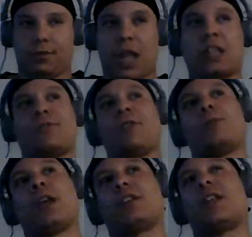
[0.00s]
That's
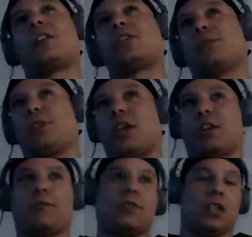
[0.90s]
that's
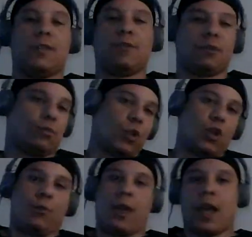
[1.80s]
subjective to even
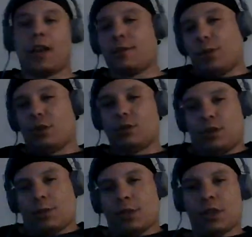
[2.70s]
good, bad, and middle, you
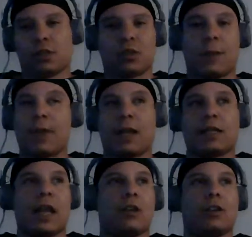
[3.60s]
know what I'm saying? So I'm not
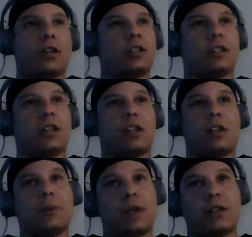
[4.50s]
down in anything
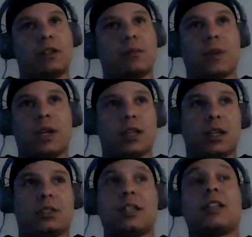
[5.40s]
anybody does
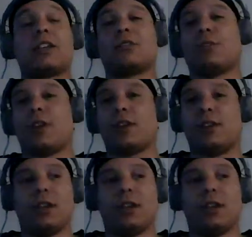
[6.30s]
podcasts. I think it's great.